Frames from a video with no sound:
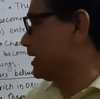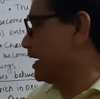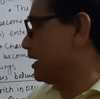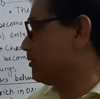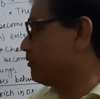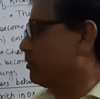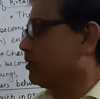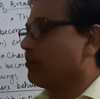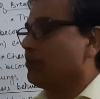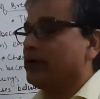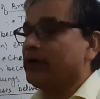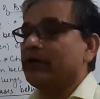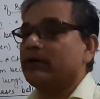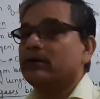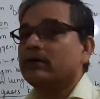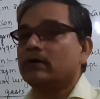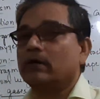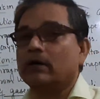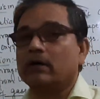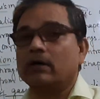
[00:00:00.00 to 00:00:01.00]
that will
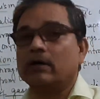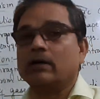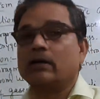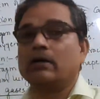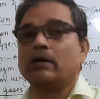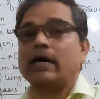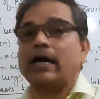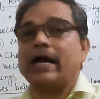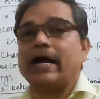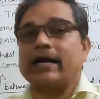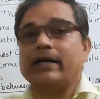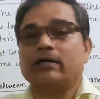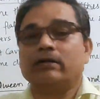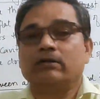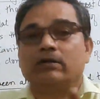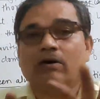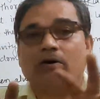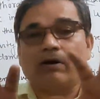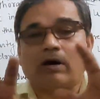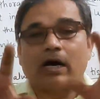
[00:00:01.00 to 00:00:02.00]
be
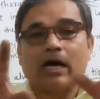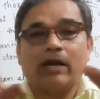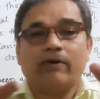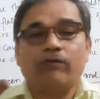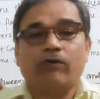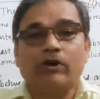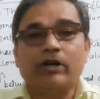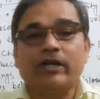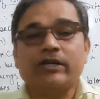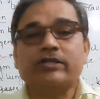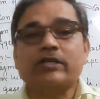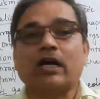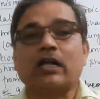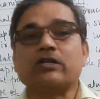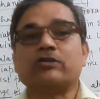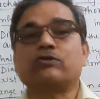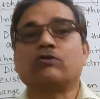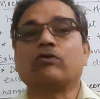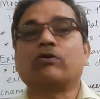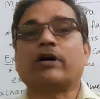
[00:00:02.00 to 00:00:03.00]
and the alveoli
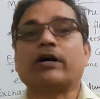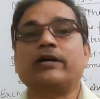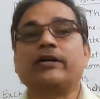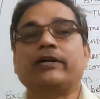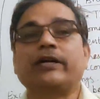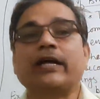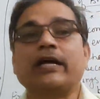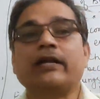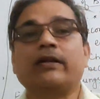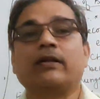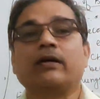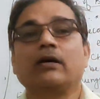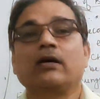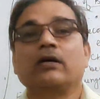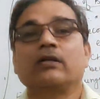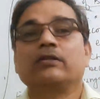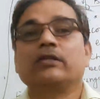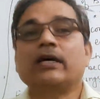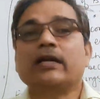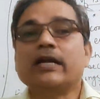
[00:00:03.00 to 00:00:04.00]
also
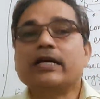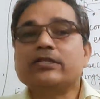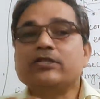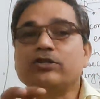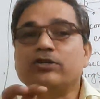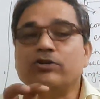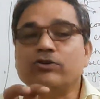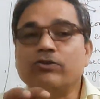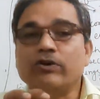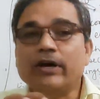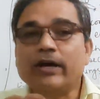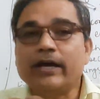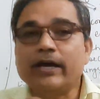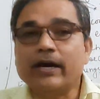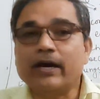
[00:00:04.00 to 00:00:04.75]
contain the residue